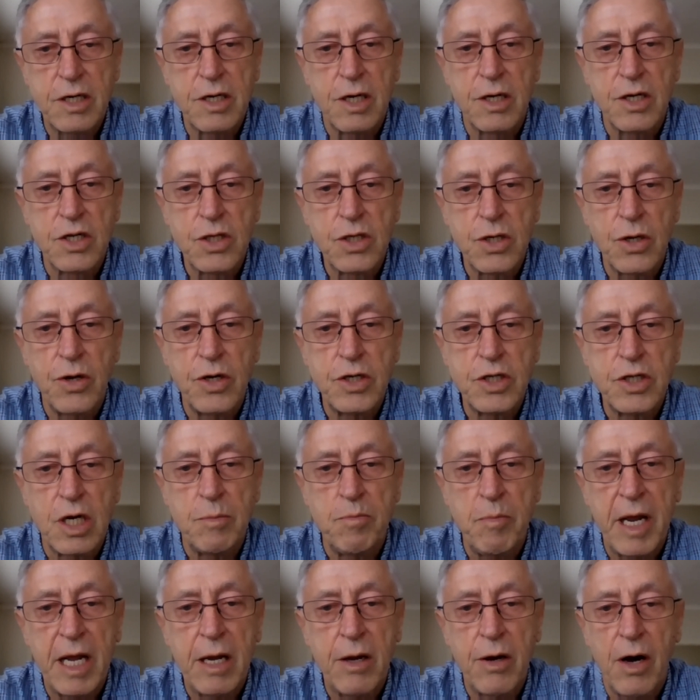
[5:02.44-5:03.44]
insertion,
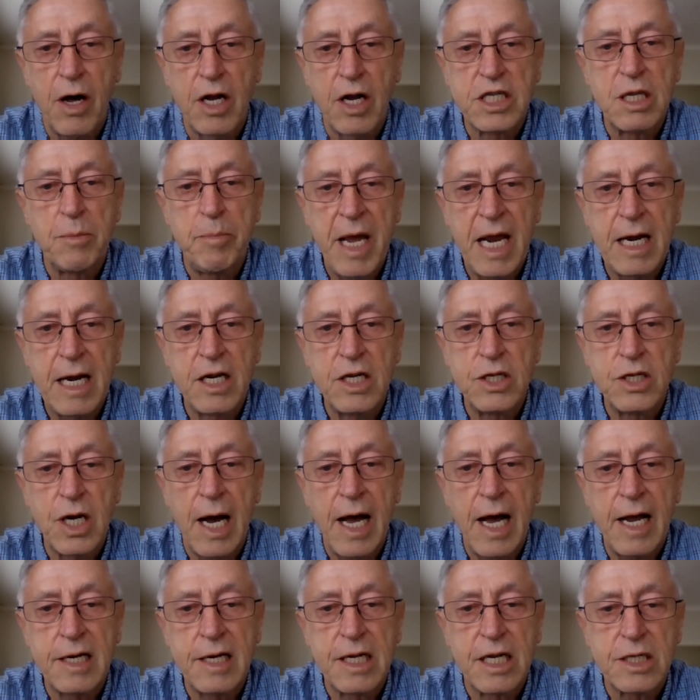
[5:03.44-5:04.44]
because the
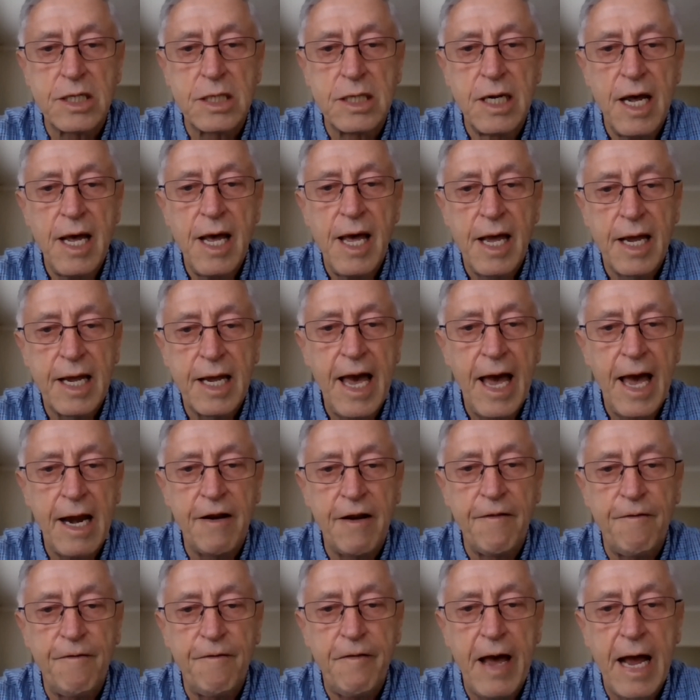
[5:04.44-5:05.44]
meningitis can
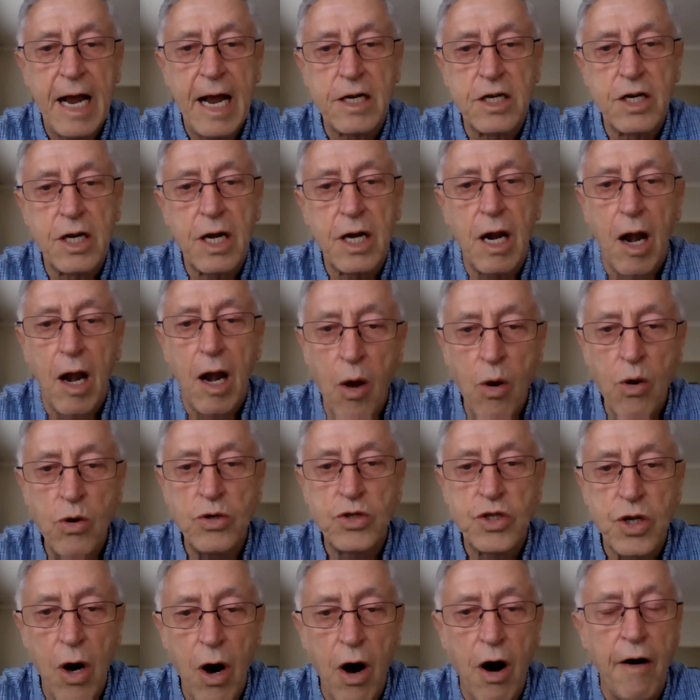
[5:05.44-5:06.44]
in fact close
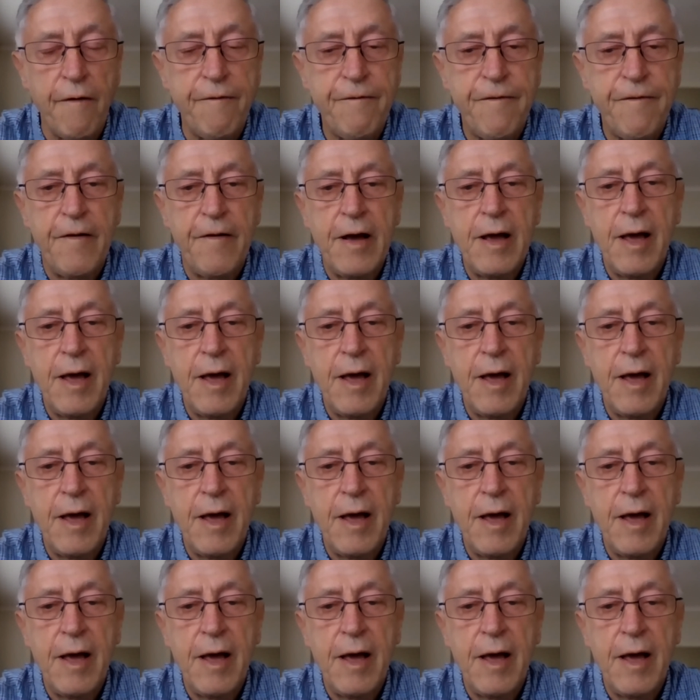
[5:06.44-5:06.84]
off